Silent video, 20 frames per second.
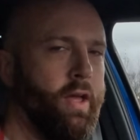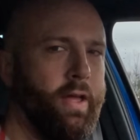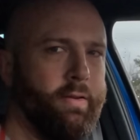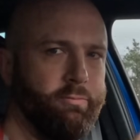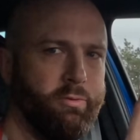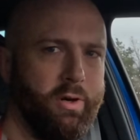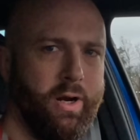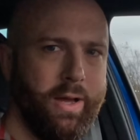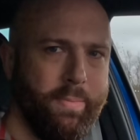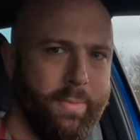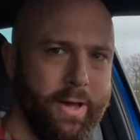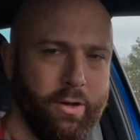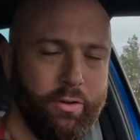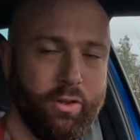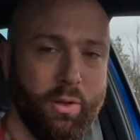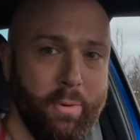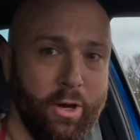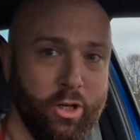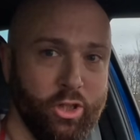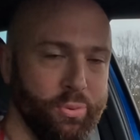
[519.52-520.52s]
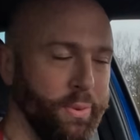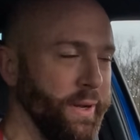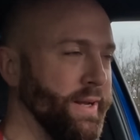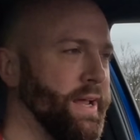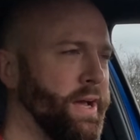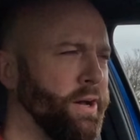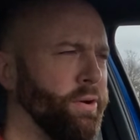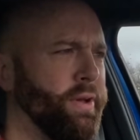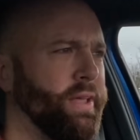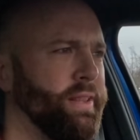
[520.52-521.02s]
Right, I'm out on the motorway
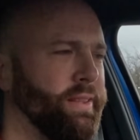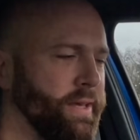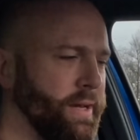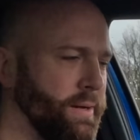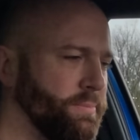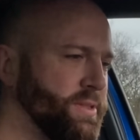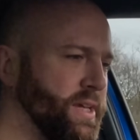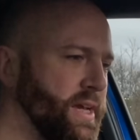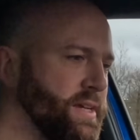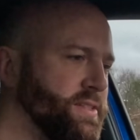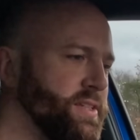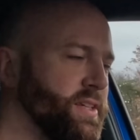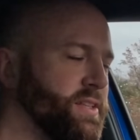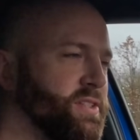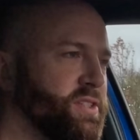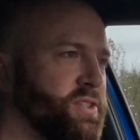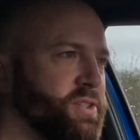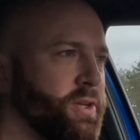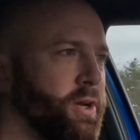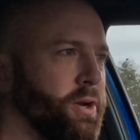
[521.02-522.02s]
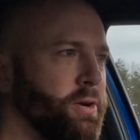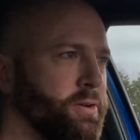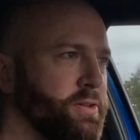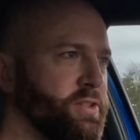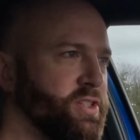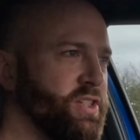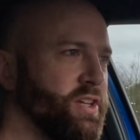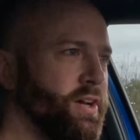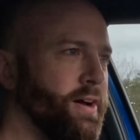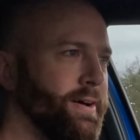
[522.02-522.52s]
now in the updated Skoda
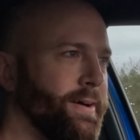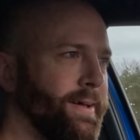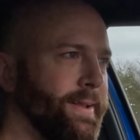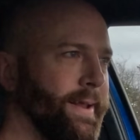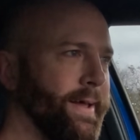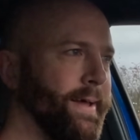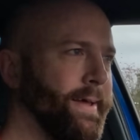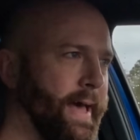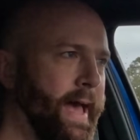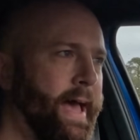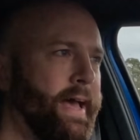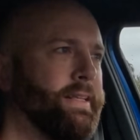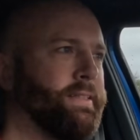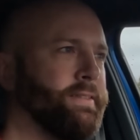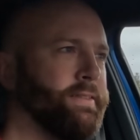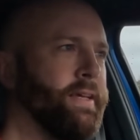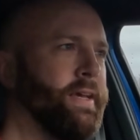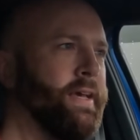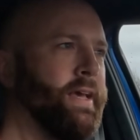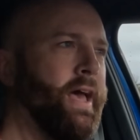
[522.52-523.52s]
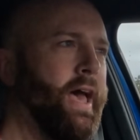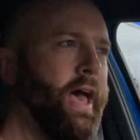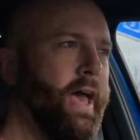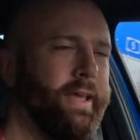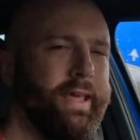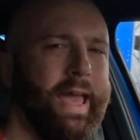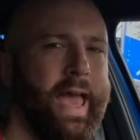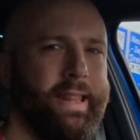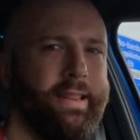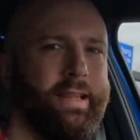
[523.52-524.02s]
Scala, and
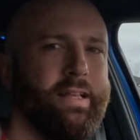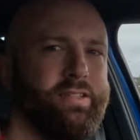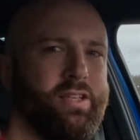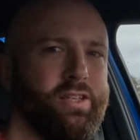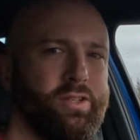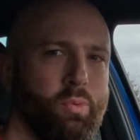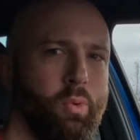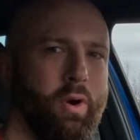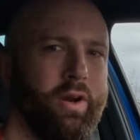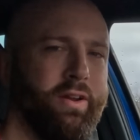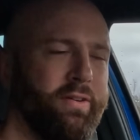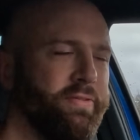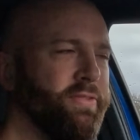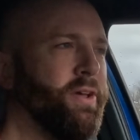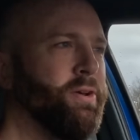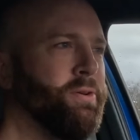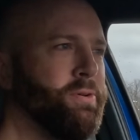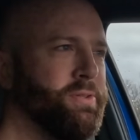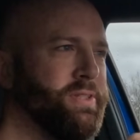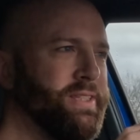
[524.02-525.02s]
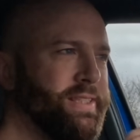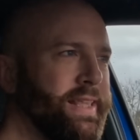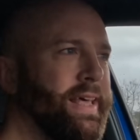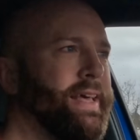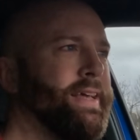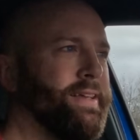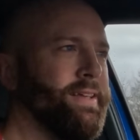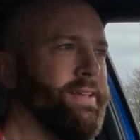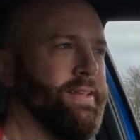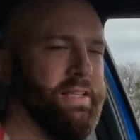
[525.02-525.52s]
again, this is one of those
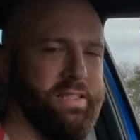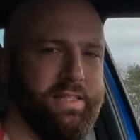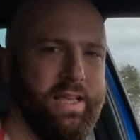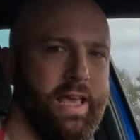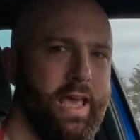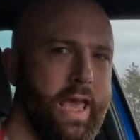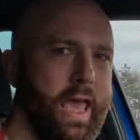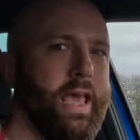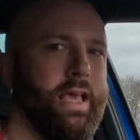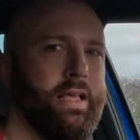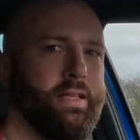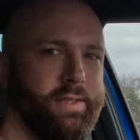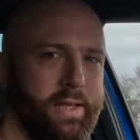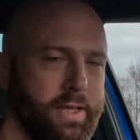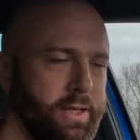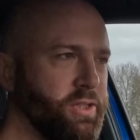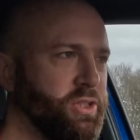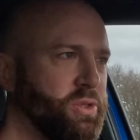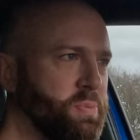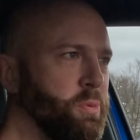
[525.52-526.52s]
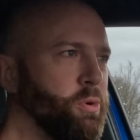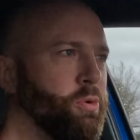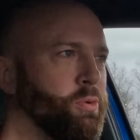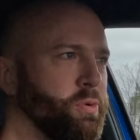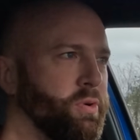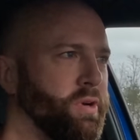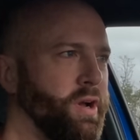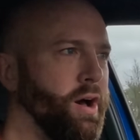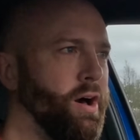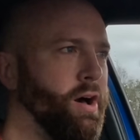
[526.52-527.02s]
things. It is a small
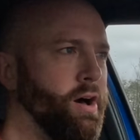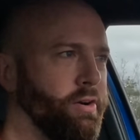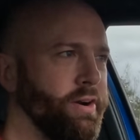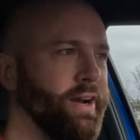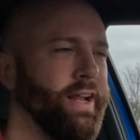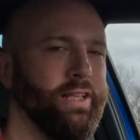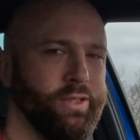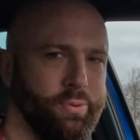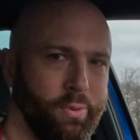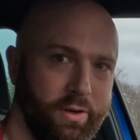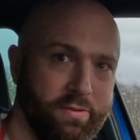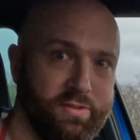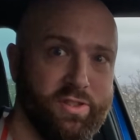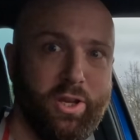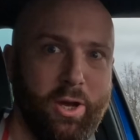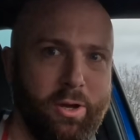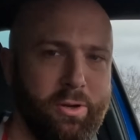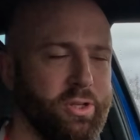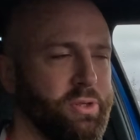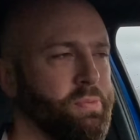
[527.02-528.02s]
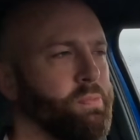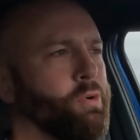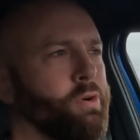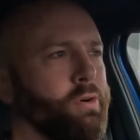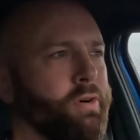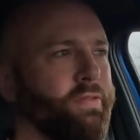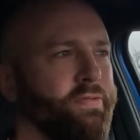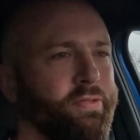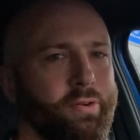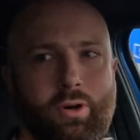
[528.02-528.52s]
car. It is one of Skoda's
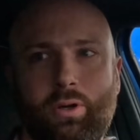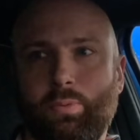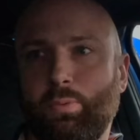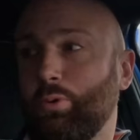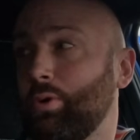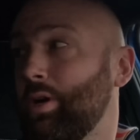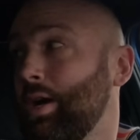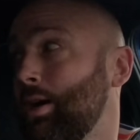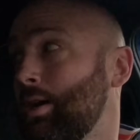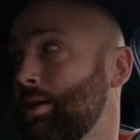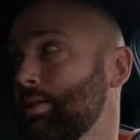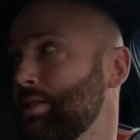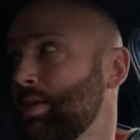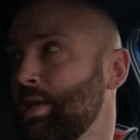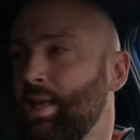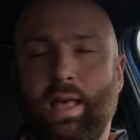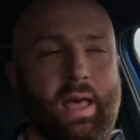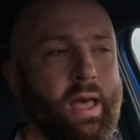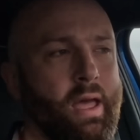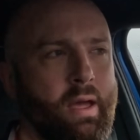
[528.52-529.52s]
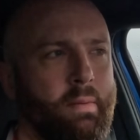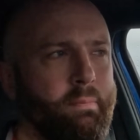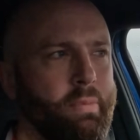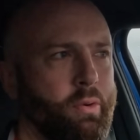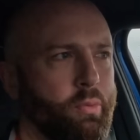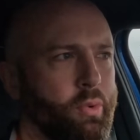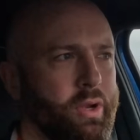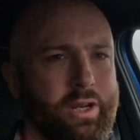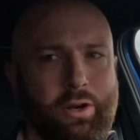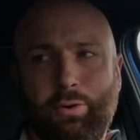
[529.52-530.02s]
more affordable cars. But
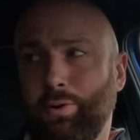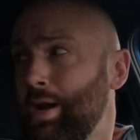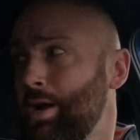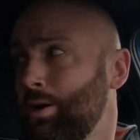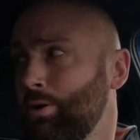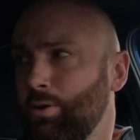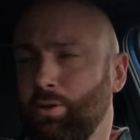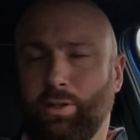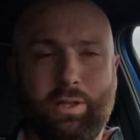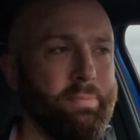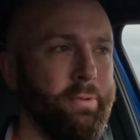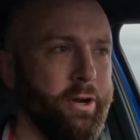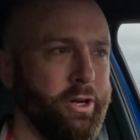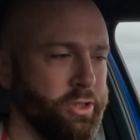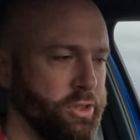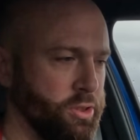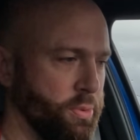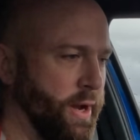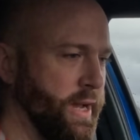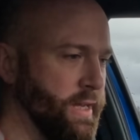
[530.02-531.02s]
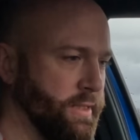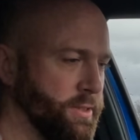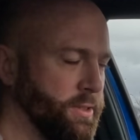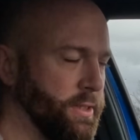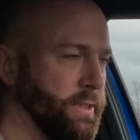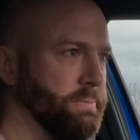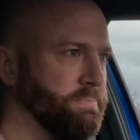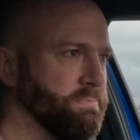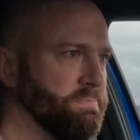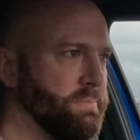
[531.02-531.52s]
when you're out on the motorway
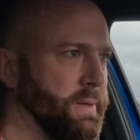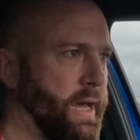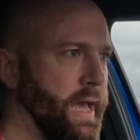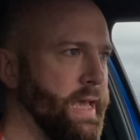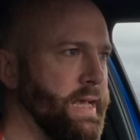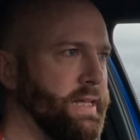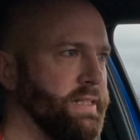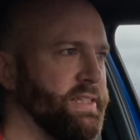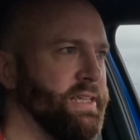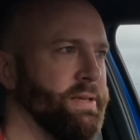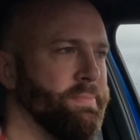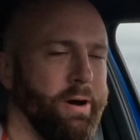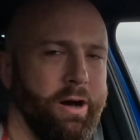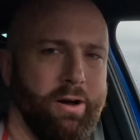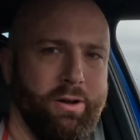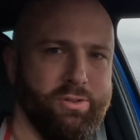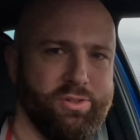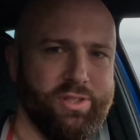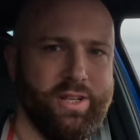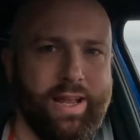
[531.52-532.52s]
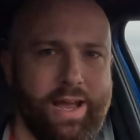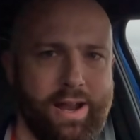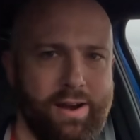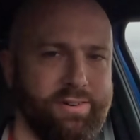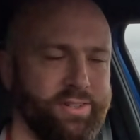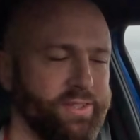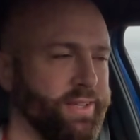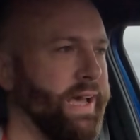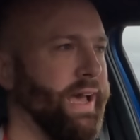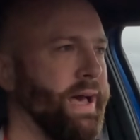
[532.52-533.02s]
doing 80 miles an hour
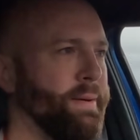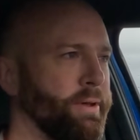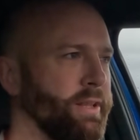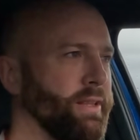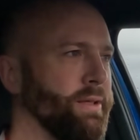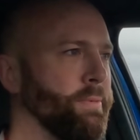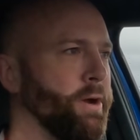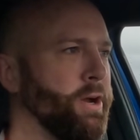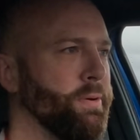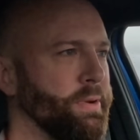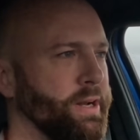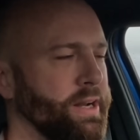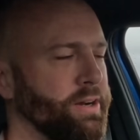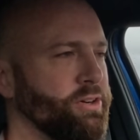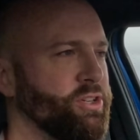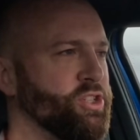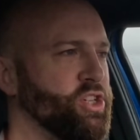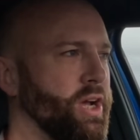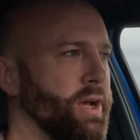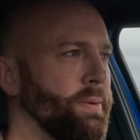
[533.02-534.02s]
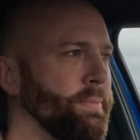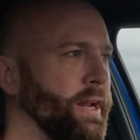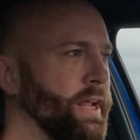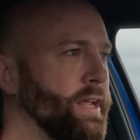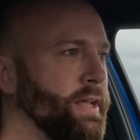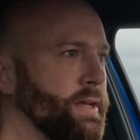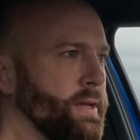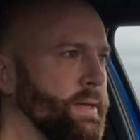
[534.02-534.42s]
as I am at the moment here in Germany,